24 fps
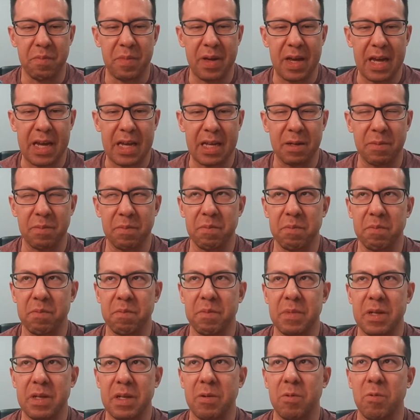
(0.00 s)
made
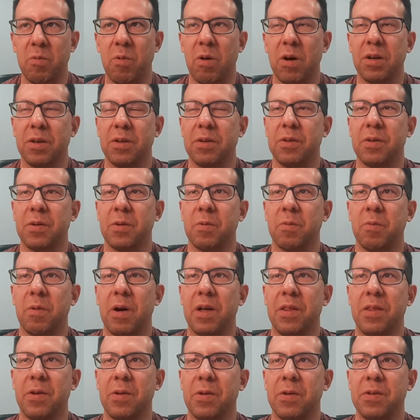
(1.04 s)
me wonder
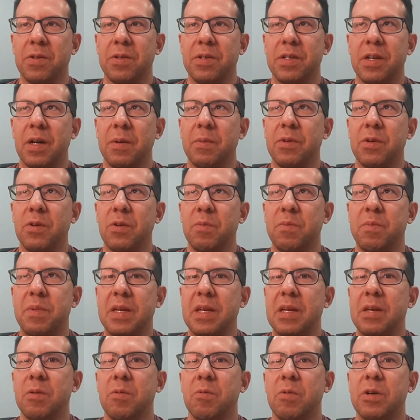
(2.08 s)
whether
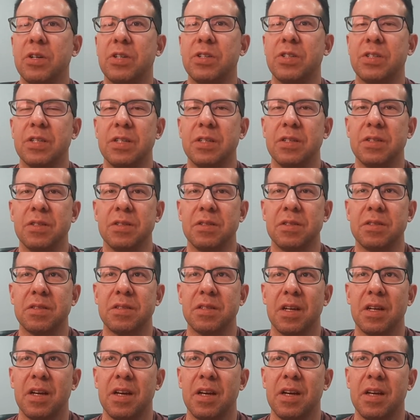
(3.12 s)
WB wishes
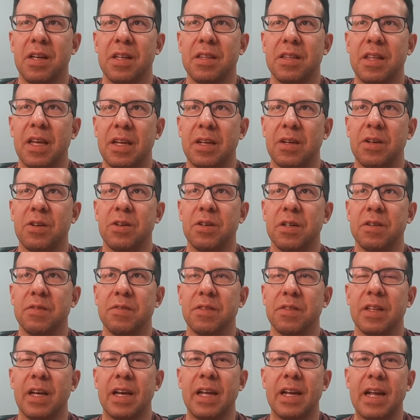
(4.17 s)
they could
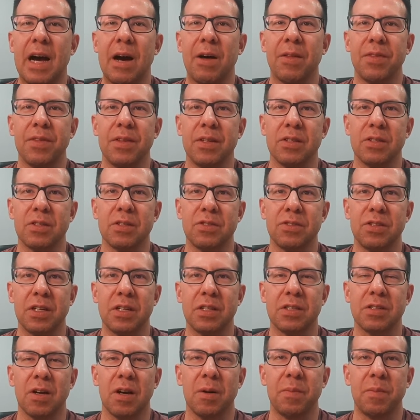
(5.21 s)
have laid out this
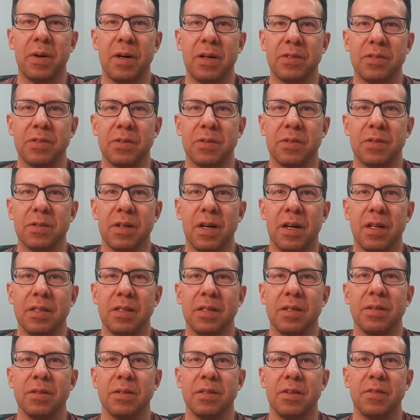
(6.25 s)
jigsaw puzzle a
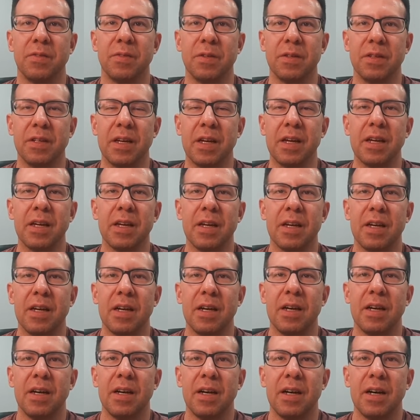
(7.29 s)
little differently.
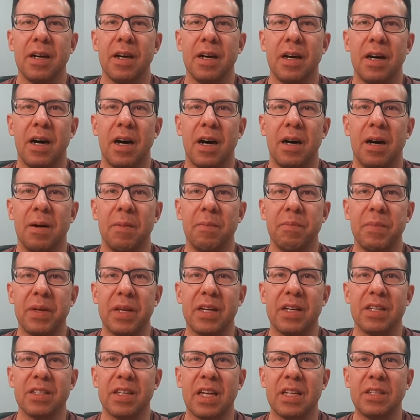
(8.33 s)
Mm-hmm.
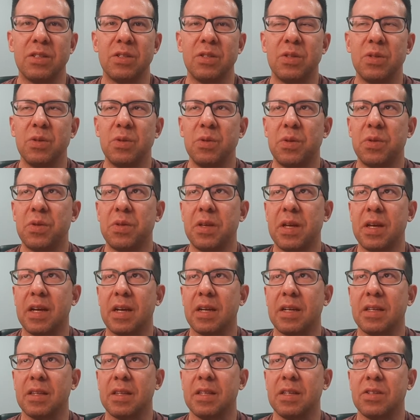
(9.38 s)
Because I do
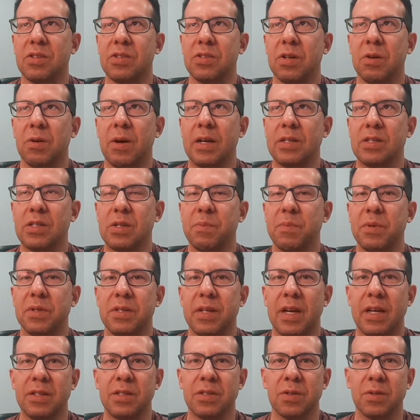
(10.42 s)
think this show has the
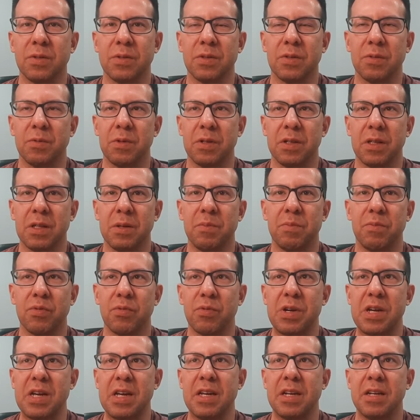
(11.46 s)
potential to really
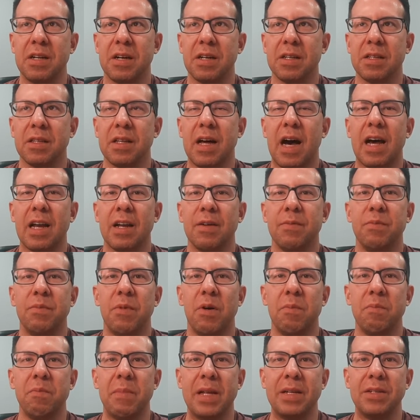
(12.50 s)
breed a lot of
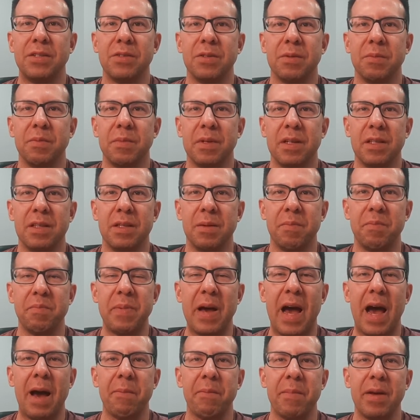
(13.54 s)
momentum in the
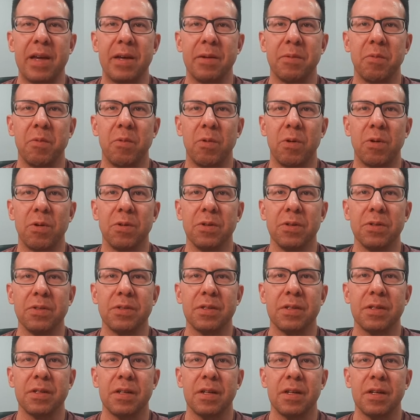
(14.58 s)
Batman
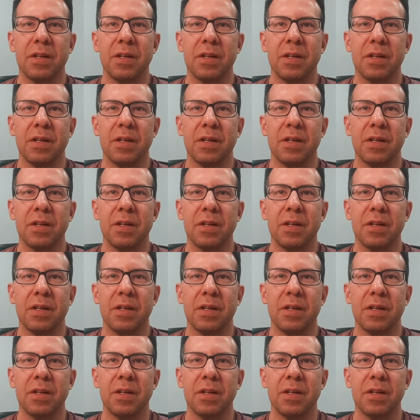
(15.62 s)
world,